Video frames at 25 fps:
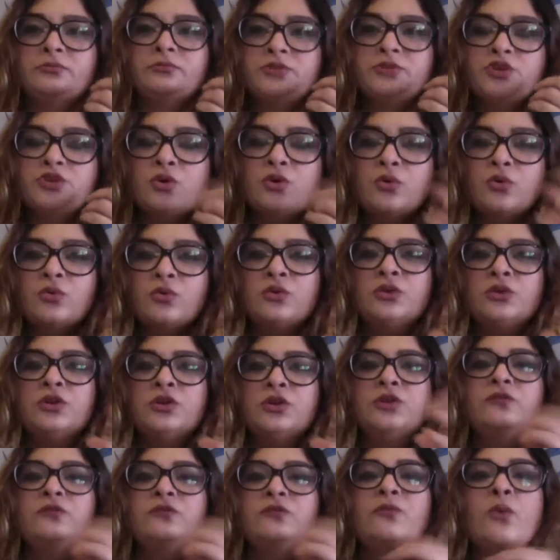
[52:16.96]
tone,
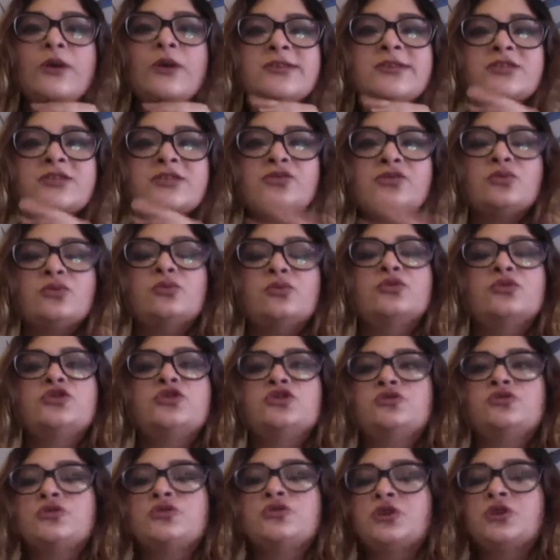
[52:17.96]
your voice tone
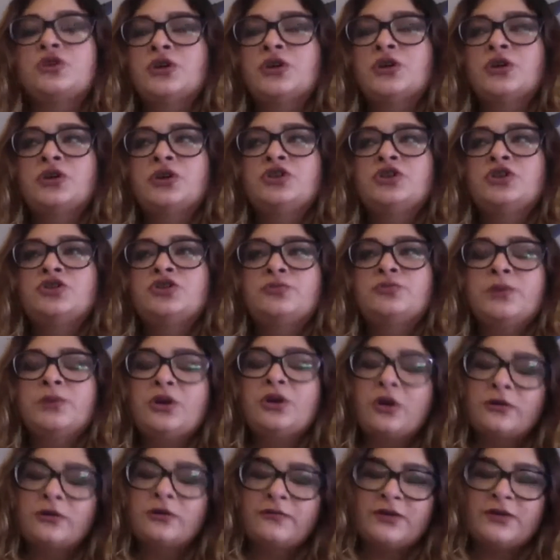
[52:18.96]
should be
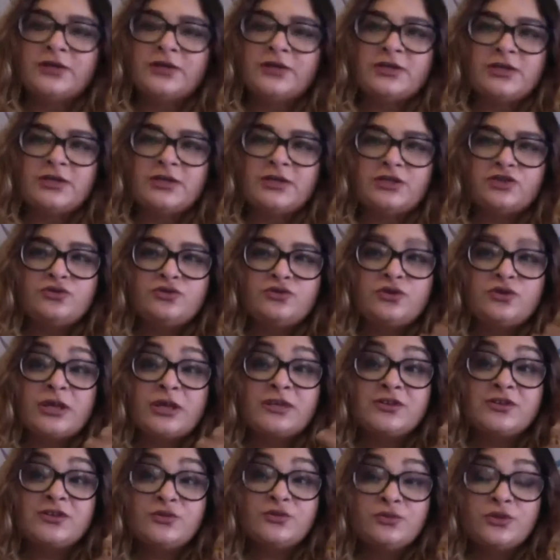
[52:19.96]
confident and should
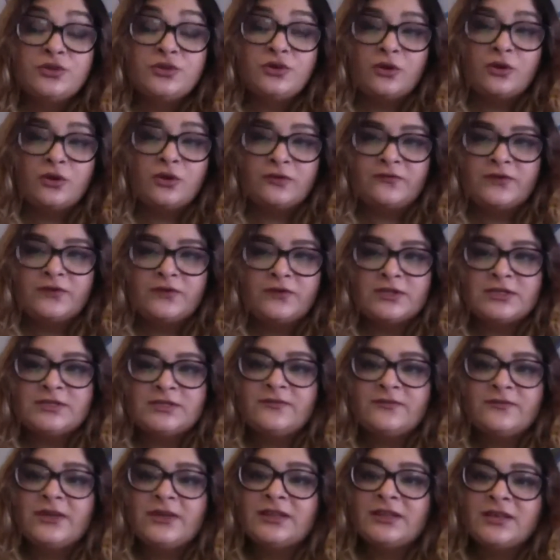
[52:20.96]
exude confidence,
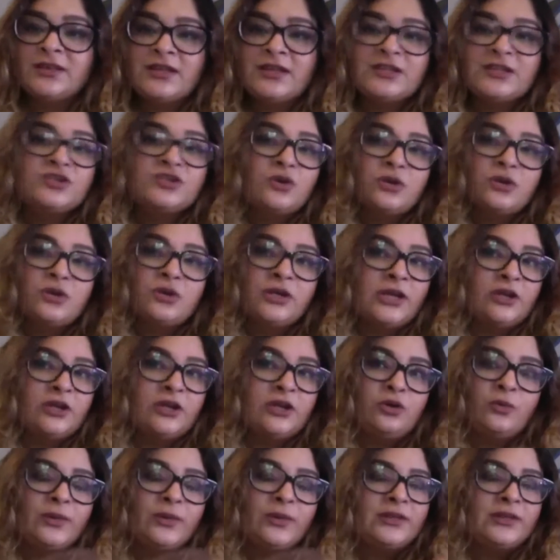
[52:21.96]
whether it's online
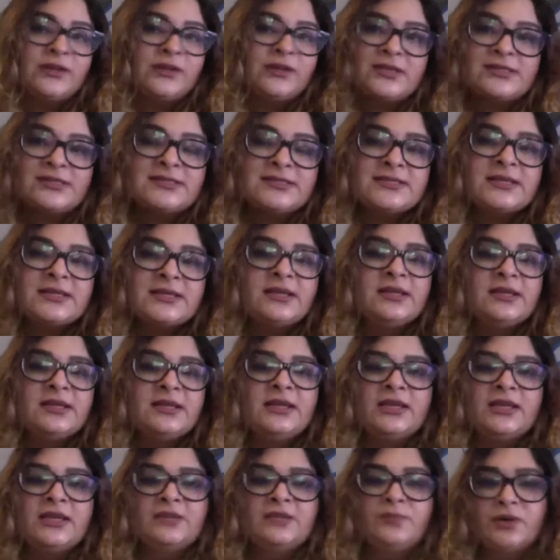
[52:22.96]
or whether it's
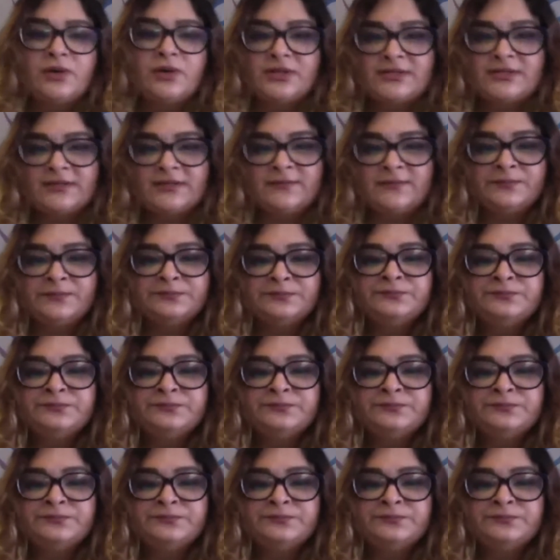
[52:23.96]
in person.